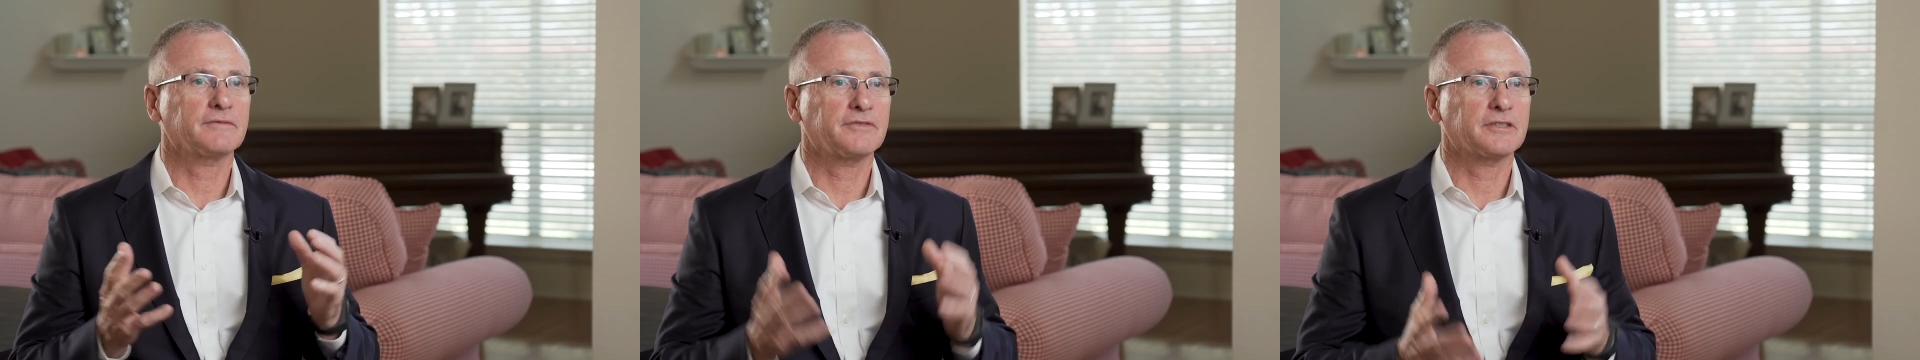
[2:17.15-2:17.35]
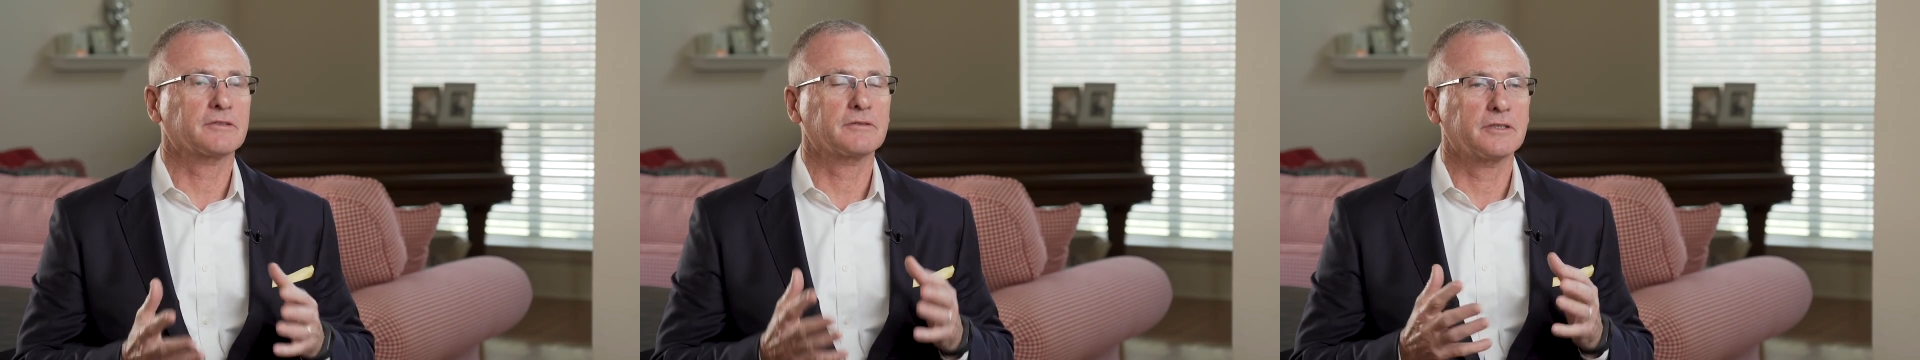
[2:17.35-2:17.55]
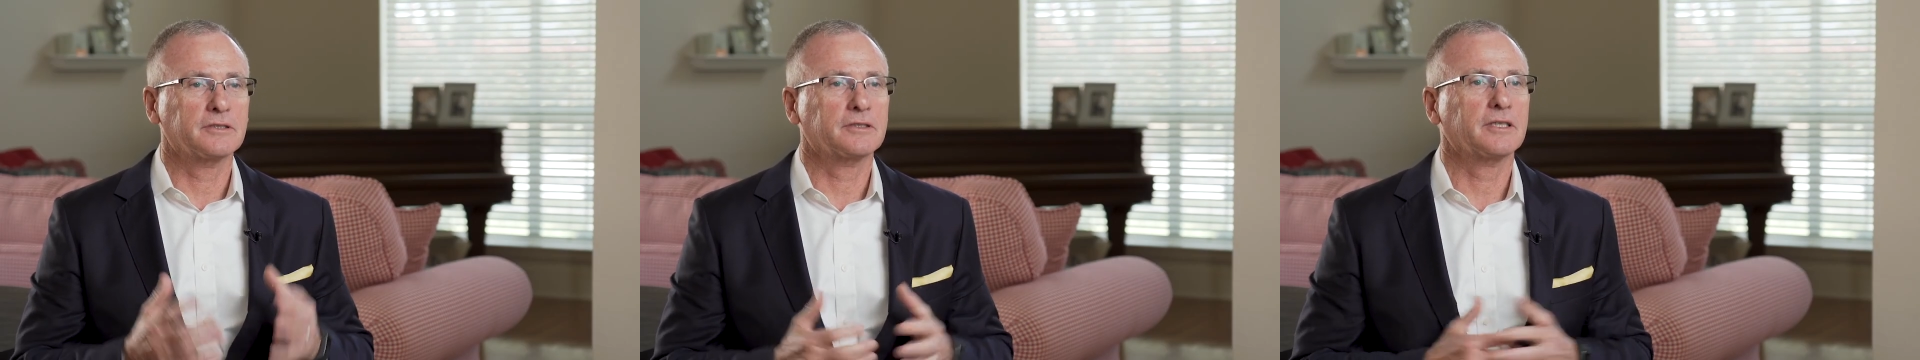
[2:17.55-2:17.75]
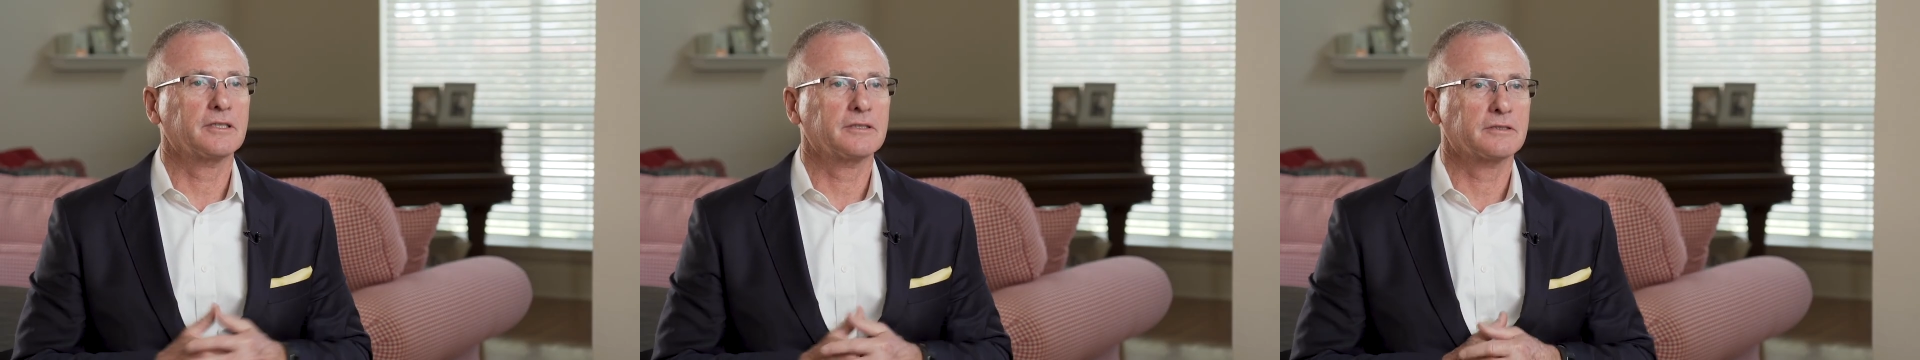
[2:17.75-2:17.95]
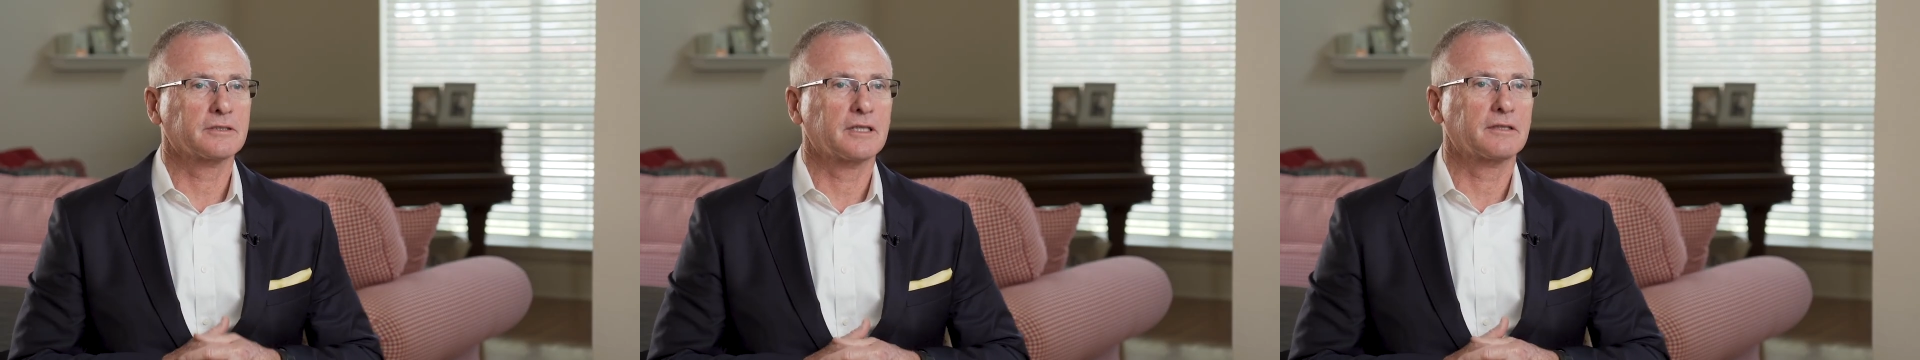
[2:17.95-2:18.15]
physical
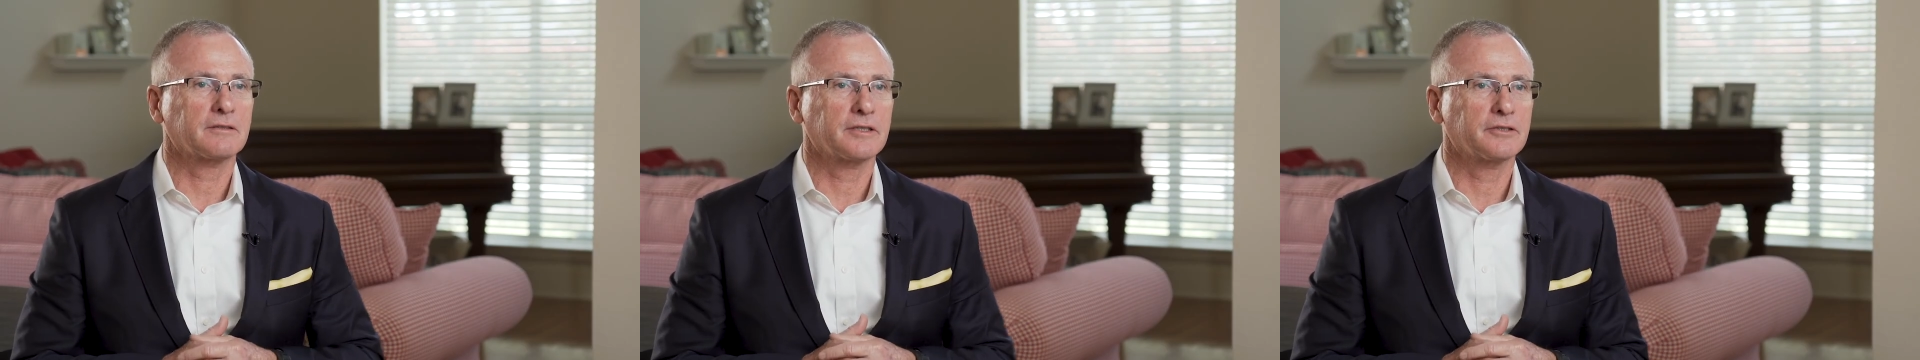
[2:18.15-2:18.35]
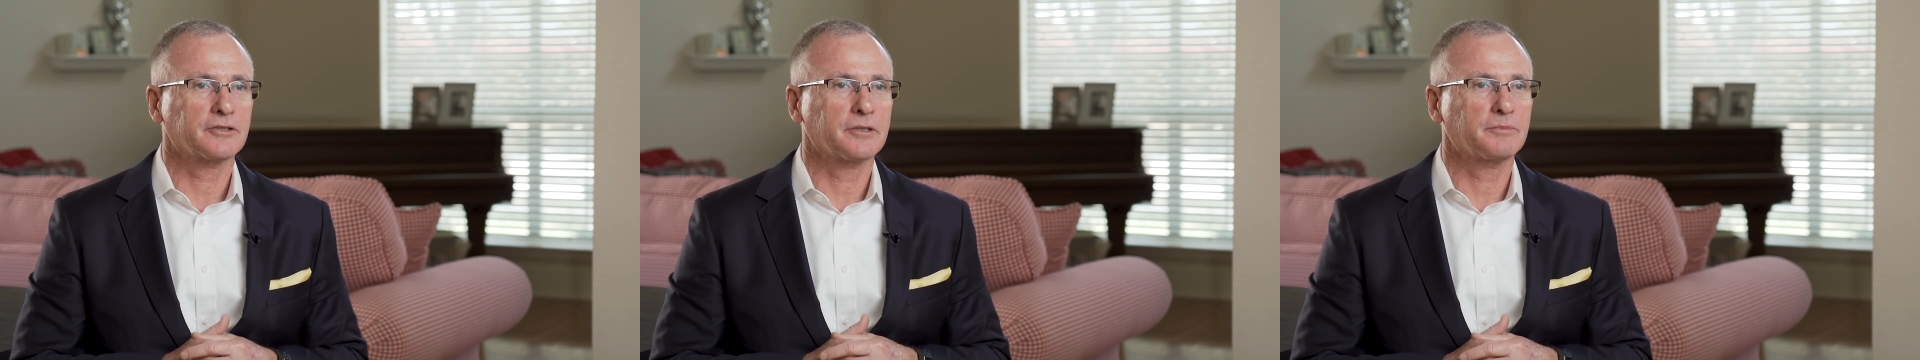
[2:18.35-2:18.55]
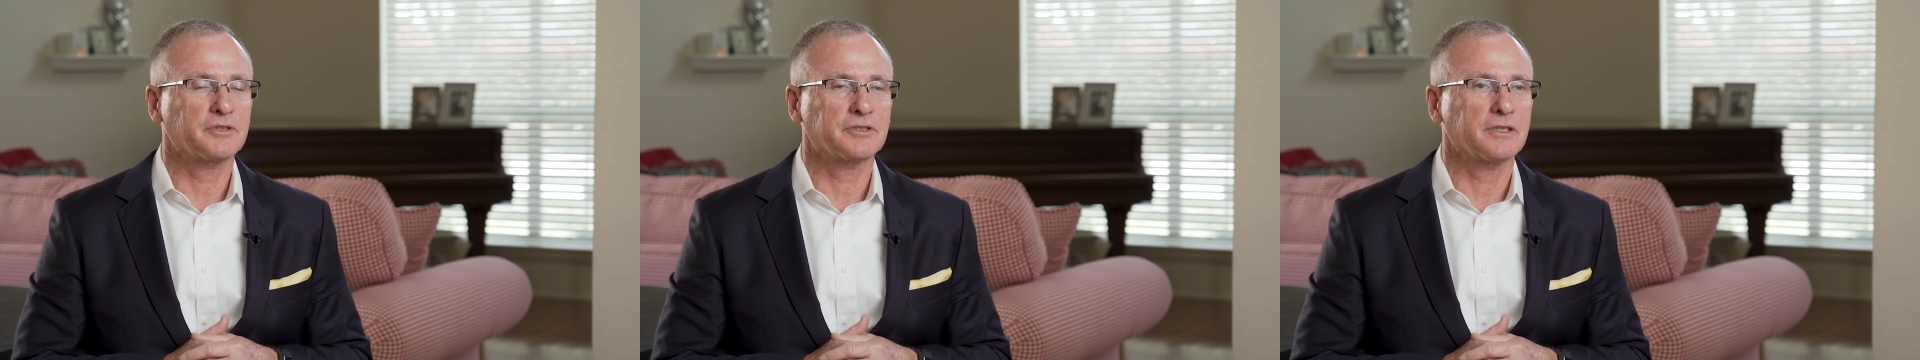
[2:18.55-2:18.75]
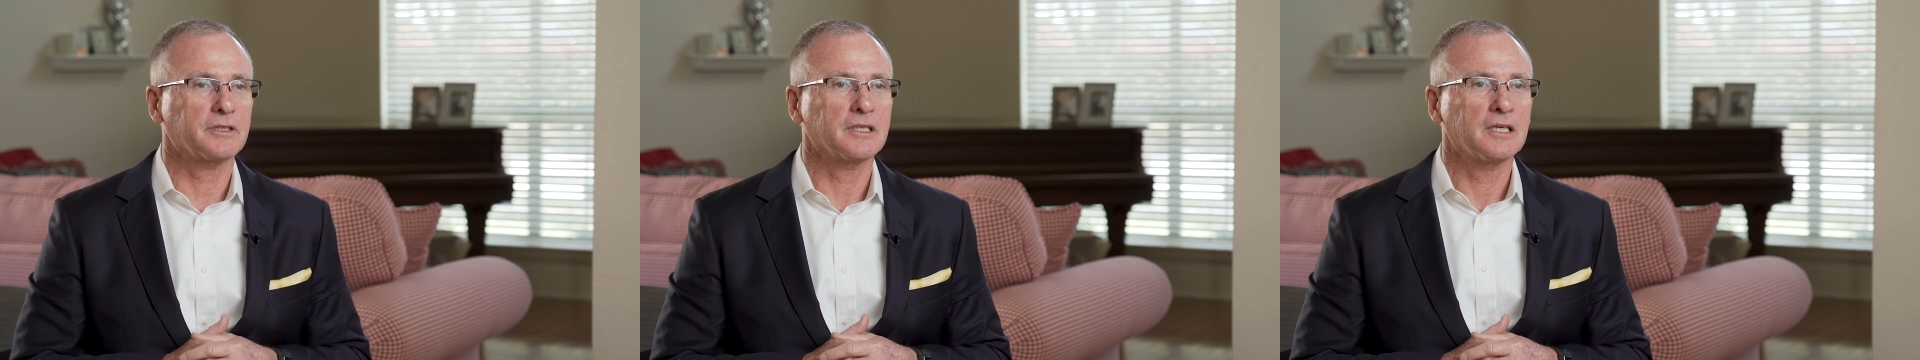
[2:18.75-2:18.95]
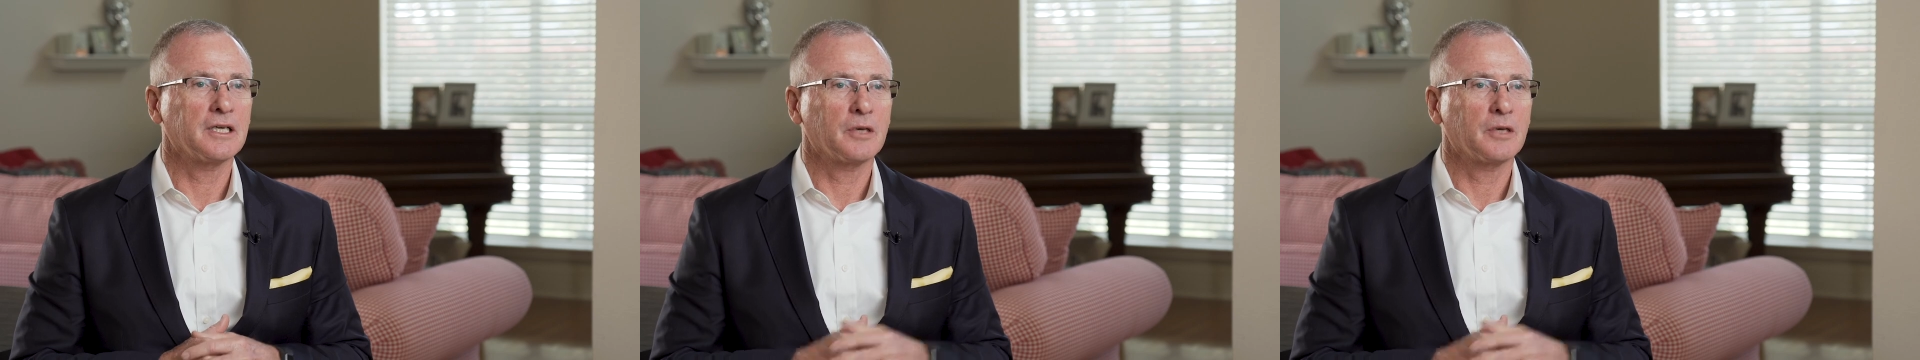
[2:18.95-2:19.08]
education side of leadership is that